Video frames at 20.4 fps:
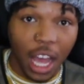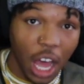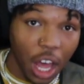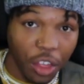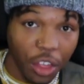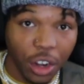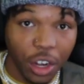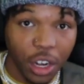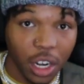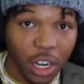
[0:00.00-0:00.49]

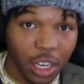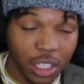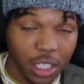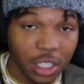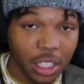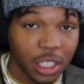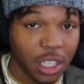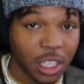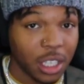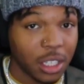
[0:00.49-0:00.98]
other,
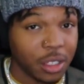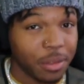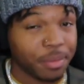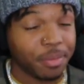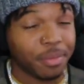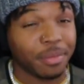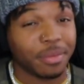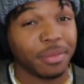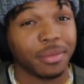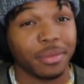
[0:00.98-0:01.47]

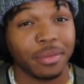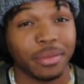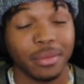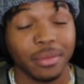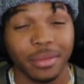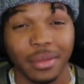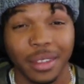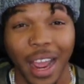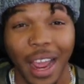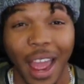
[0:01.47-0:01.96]

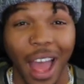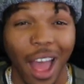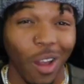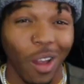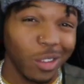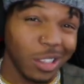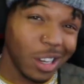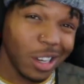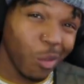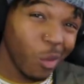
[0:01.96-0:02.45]
how,
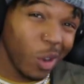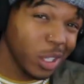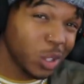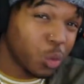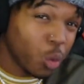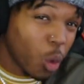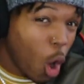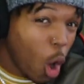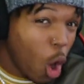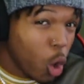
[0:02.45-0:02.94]
what's
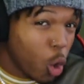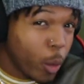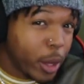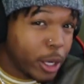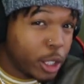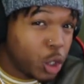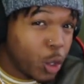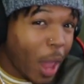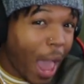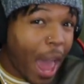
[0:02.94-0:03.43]
wrong
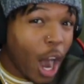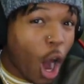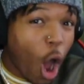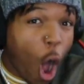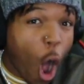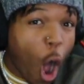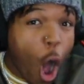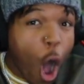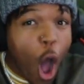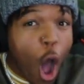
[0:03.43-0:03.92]
with you? Out of
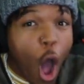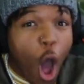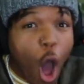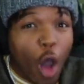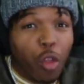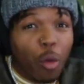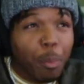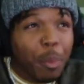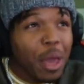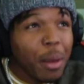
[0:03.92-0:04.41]
all
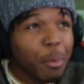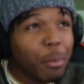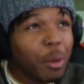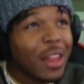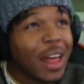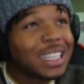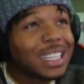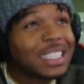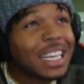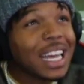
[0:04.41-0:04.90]
the people
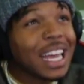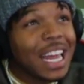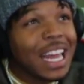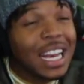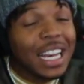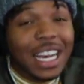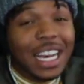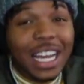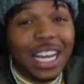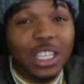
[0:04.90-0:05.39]
that's
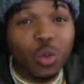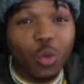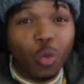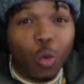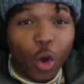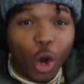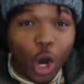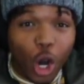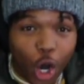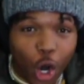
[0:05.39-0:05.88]
in this
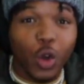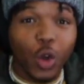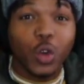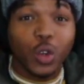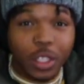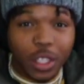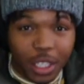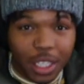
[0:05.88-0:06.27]
world,